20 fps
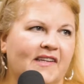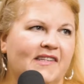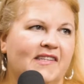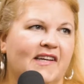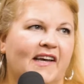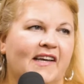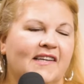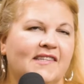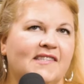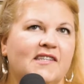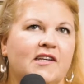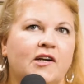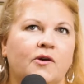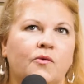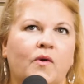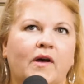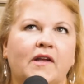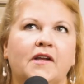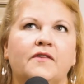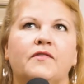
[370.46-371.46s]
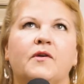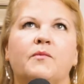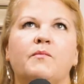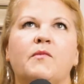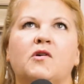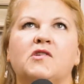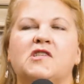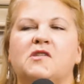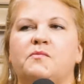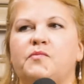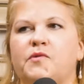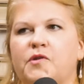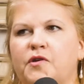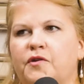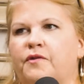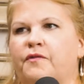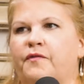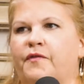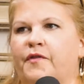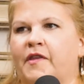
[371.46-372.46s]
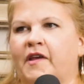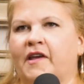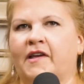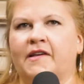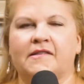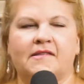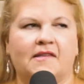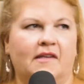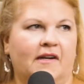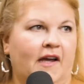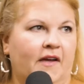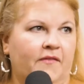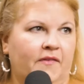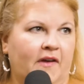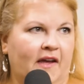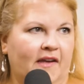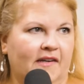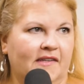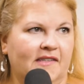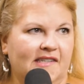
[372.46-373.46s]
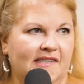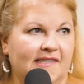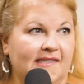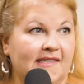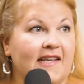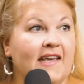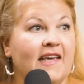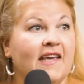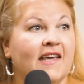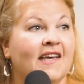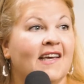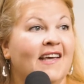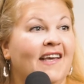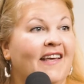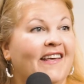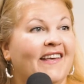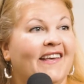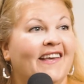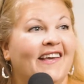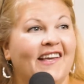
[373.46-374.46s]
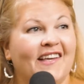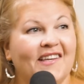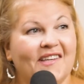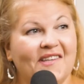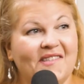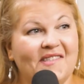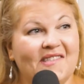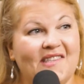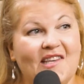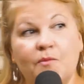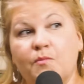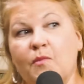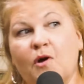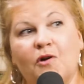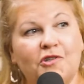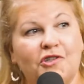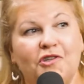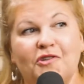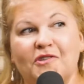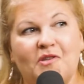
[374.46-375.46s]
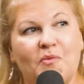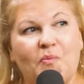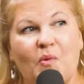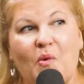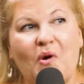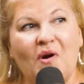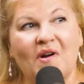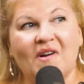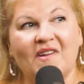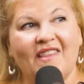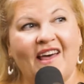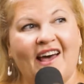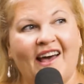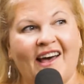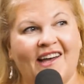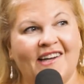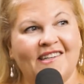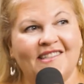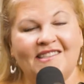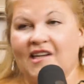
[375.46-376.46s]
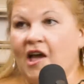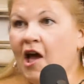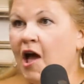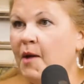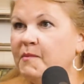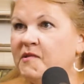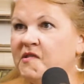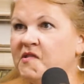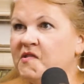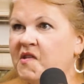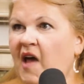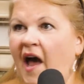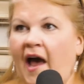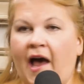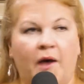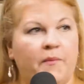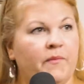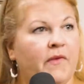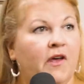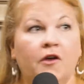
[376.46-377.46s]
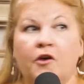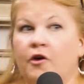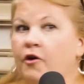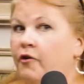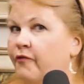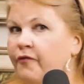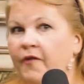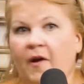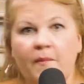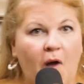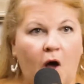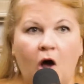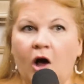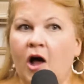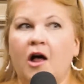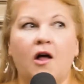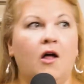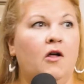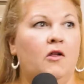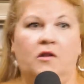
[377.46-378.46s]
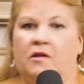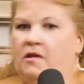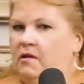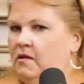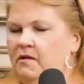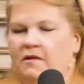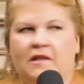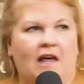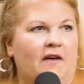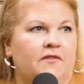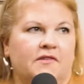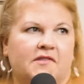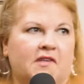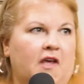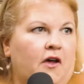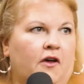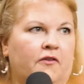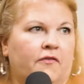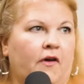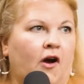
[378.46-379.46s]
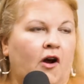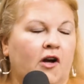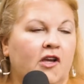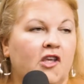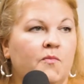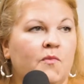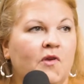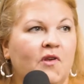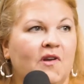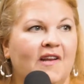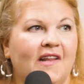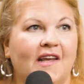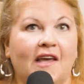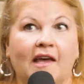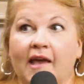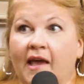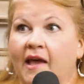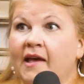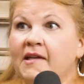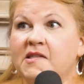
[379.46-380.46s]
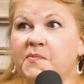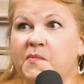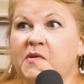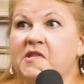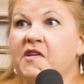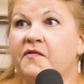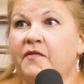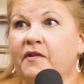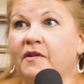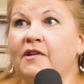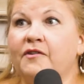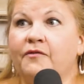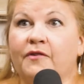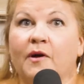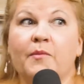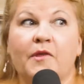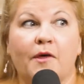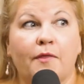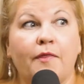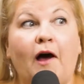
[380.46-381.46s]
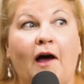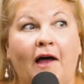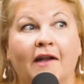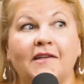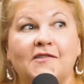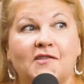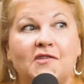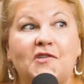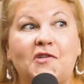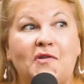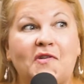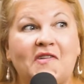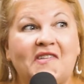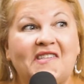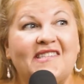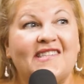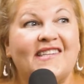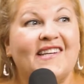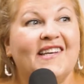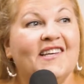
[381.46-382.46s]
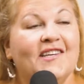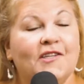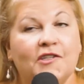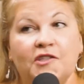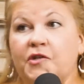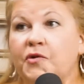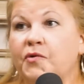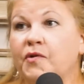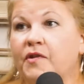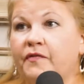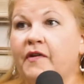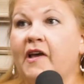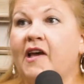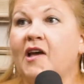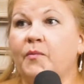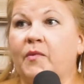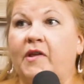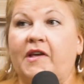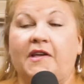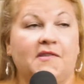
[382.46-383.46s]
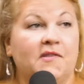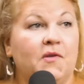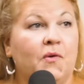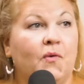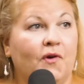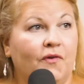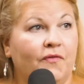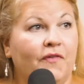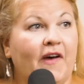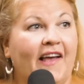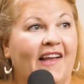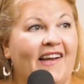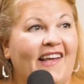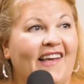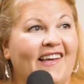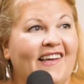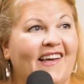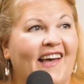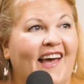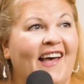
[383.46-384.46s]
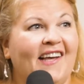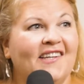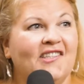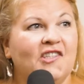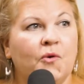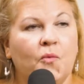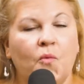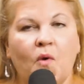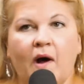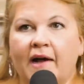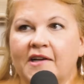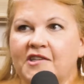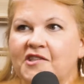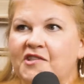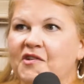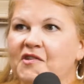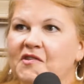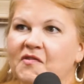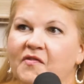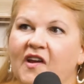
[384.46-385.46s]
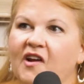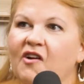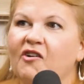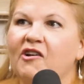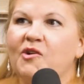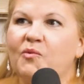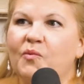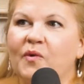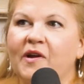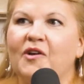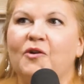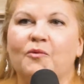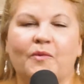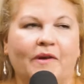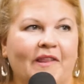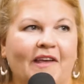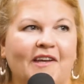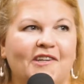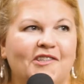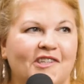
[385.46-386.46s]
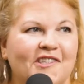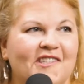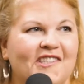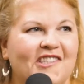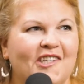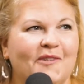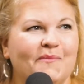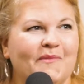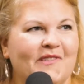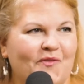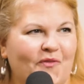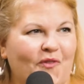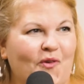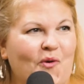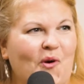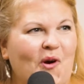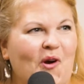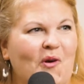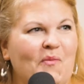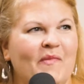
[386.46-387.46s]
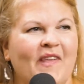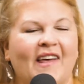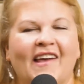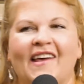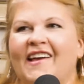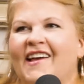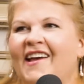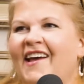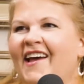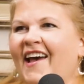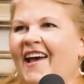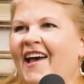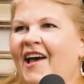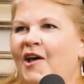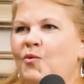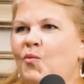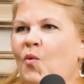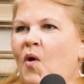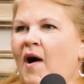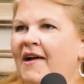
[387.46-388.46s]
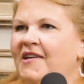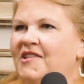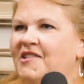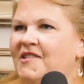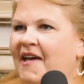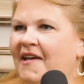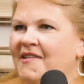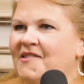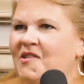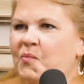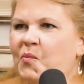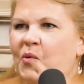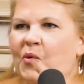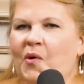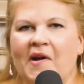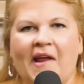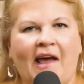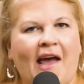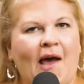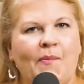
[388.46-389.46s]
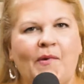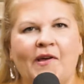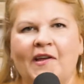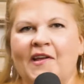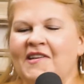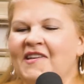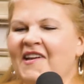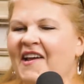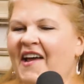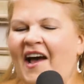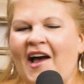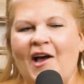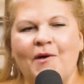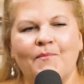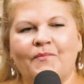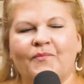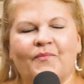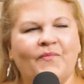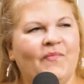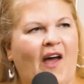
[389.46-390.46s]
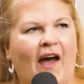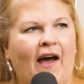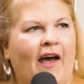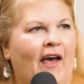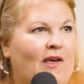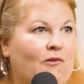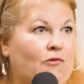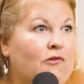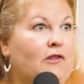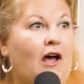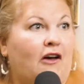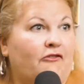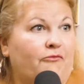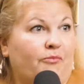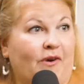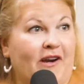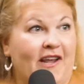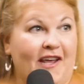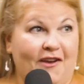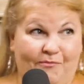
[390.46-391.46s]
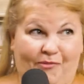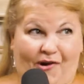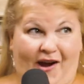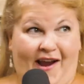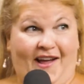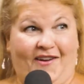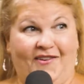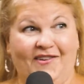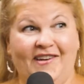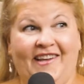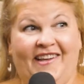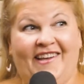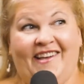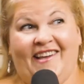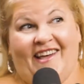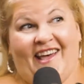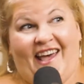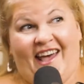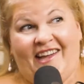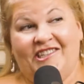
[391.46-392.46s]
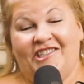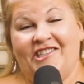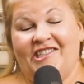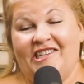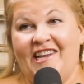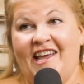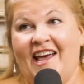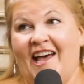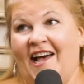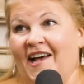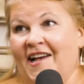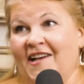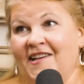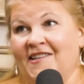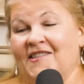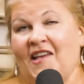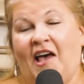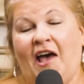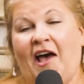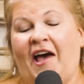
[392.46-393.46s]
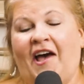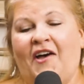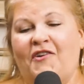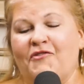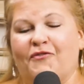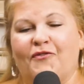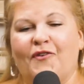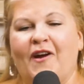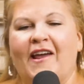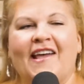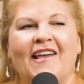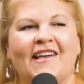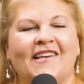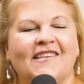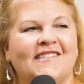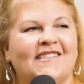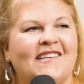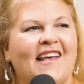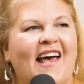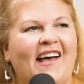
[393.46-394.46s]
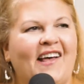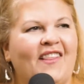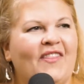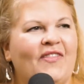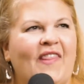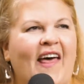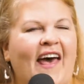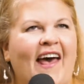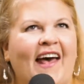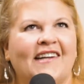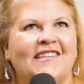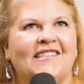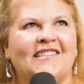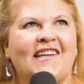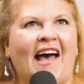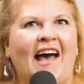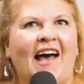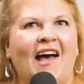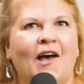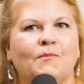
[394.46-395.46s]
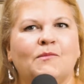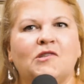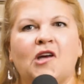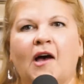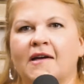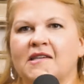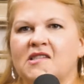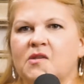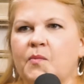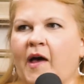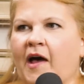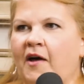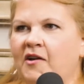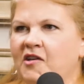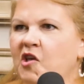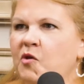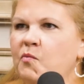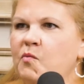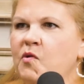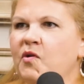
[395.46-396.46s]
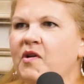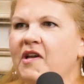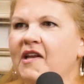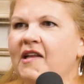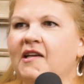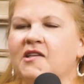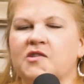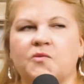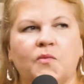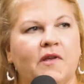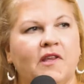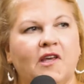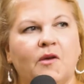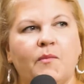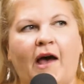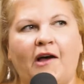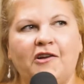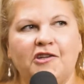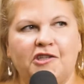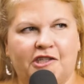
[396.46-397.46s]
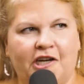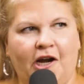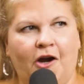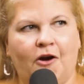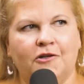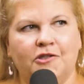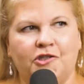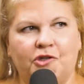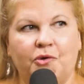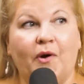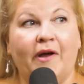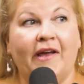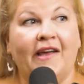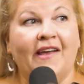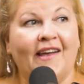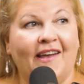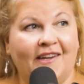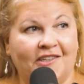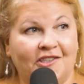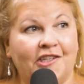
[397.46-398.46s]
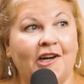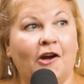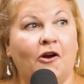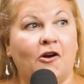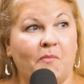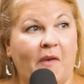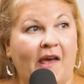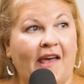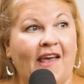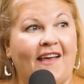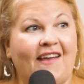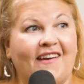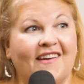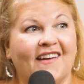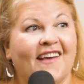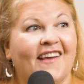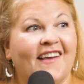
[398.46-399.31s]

It does. One of the most beautiful things that I've gotten to see is the emotional support that comes from all levels of our community, and specifically from the THON students to the families who are fighting, and to watch those very real relationships form and watch that support happen. I love Brene Brown, and she has a phrase that talks about community is really about shared joy and shared pain.